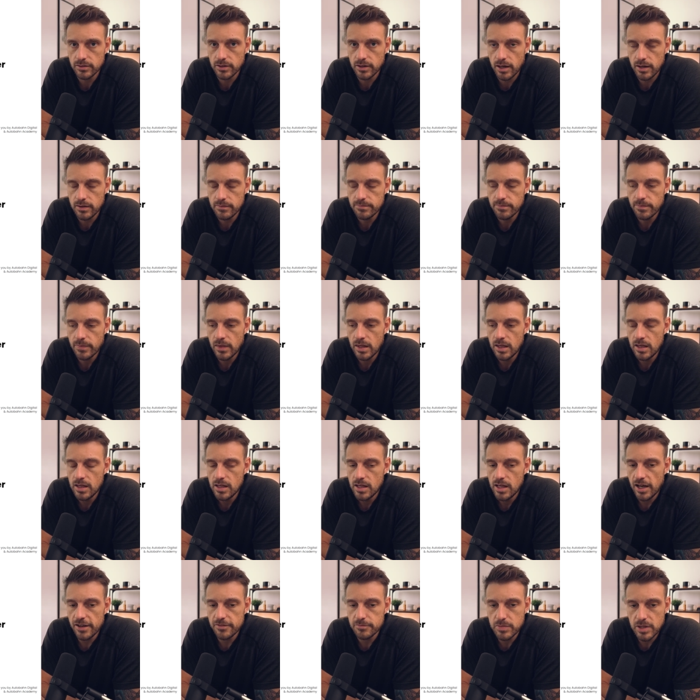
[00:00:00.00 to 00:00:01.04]
Okay,
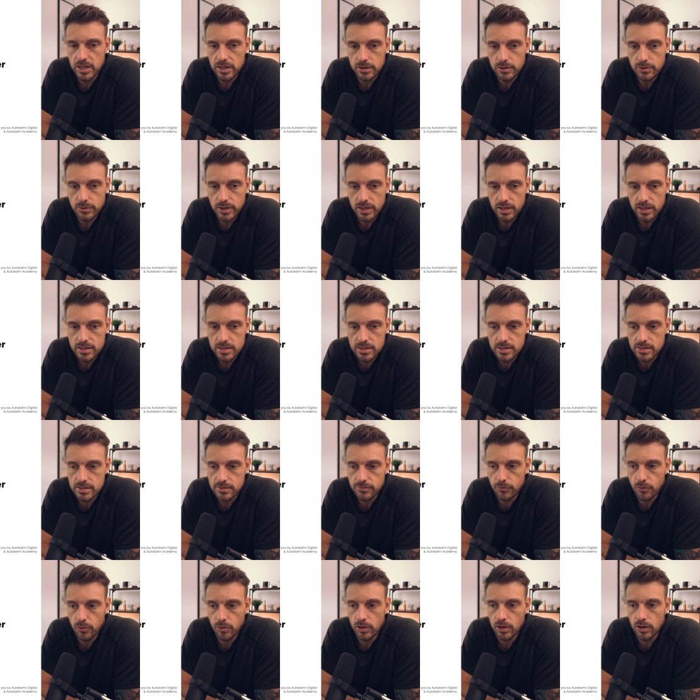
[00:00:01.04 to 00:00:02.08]
I've been doing
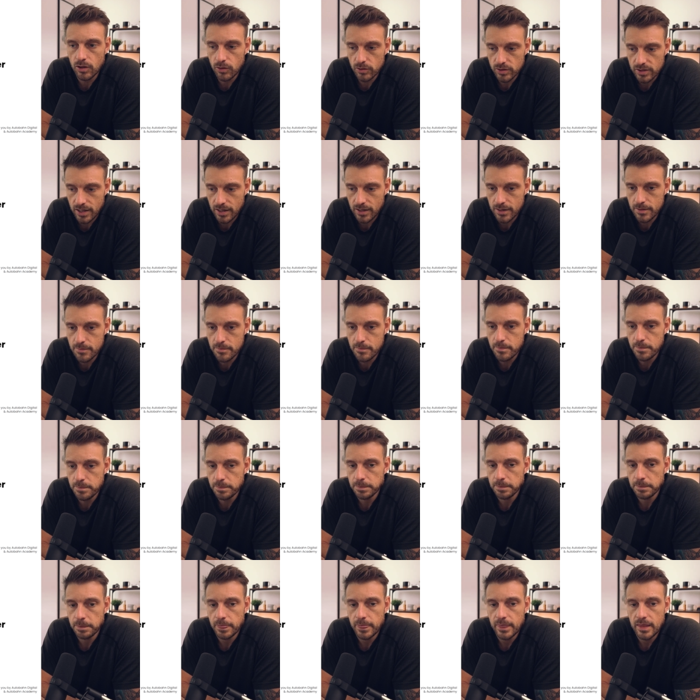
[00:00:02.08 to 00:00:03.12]
this for a long time,
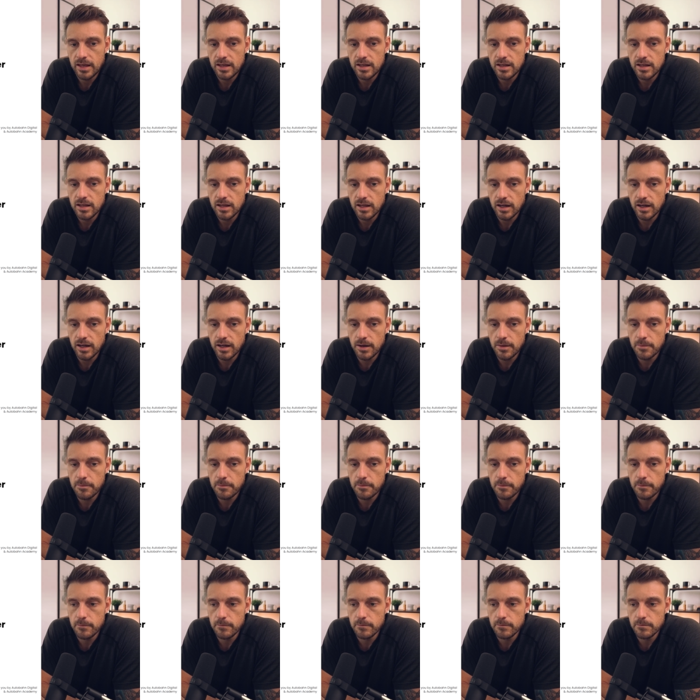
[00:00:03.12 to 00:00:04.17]

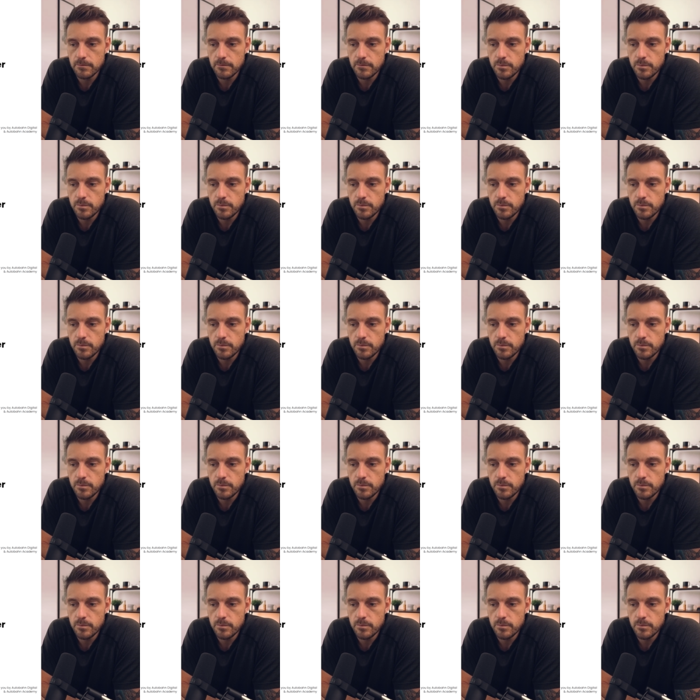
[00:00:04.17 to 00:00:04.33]
um,